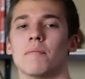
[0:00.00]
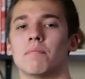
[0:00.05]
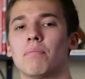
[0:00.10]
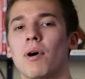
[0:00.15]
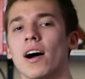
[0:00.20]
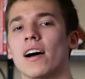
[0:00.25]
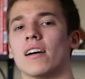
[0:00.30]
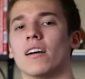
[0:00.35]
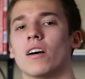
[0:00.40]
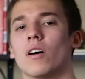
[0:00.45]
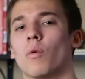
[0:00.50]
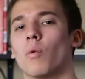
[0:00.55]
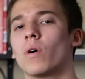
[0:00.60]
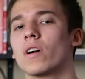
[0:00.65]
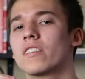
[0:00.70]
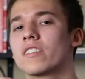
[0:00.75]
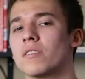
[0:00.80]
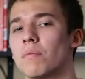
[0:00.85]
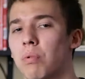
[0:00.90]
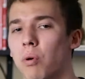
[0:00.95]
But
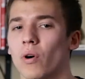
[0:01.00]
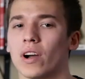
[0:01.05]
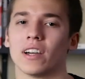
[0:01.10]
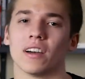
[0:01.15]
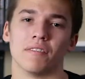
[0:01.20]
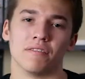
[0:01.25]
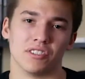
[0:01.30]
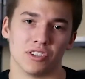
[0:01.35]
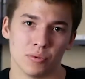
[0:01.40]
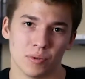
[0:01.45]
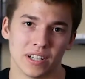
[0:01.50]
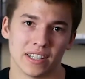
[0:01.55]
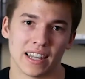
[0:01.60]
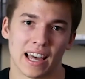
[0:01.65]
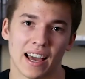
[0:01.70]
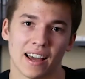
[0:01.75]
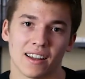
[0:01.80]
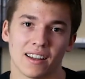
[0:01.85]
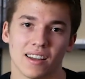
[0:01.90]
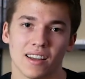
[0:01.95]
what is the point of doing
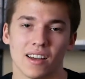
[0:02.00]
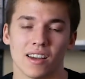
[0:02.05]
that?